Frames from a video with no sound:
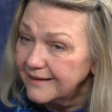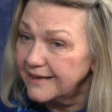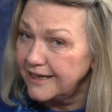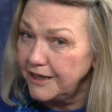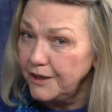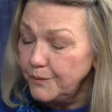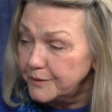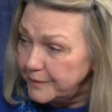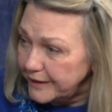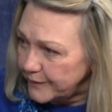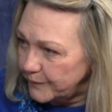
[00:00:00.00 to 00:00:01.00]
He would
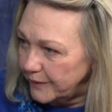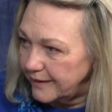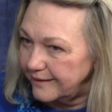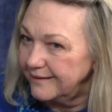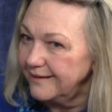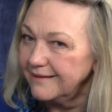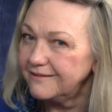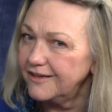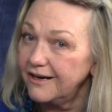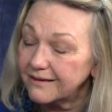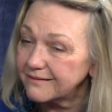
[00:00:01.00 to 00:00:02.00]
be the one,
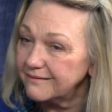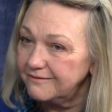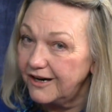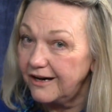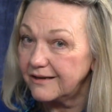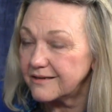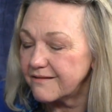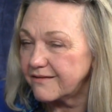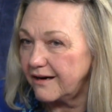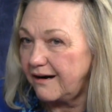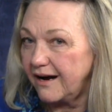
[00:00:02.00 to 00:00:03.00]
not not
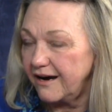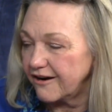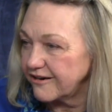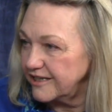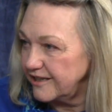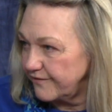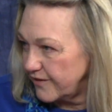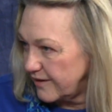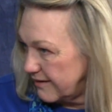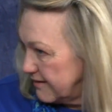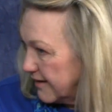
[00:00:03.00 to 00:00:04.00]
the hierarchy of
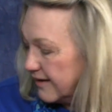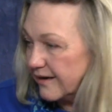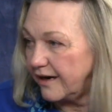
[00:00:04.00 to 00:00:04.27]
the hmm.